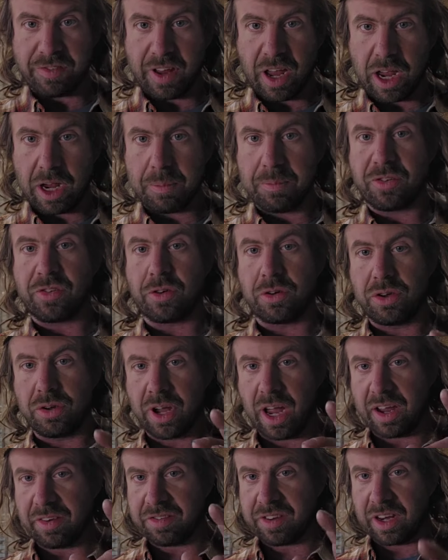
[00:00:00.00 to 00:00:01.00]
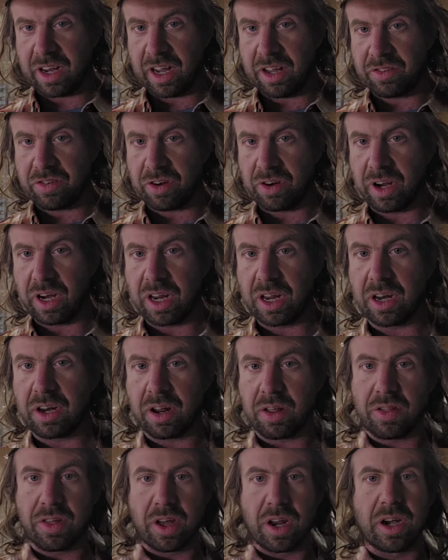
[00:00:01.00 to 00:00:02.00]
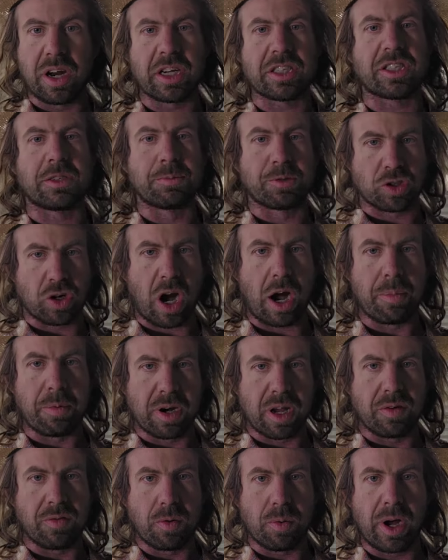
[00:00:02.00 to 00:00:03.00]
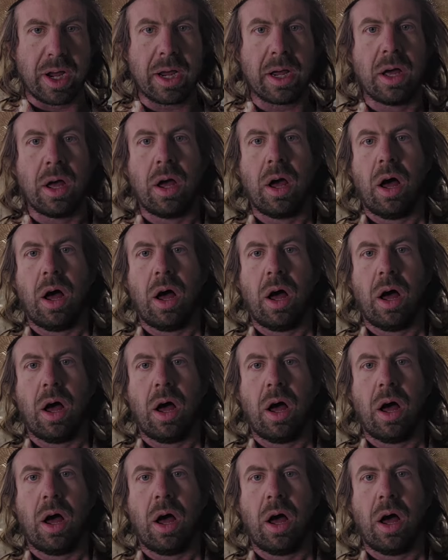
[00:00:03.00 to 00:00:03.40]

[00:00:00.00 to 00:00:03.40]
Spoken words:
time so you guys can enter in the next subscriber giveaway.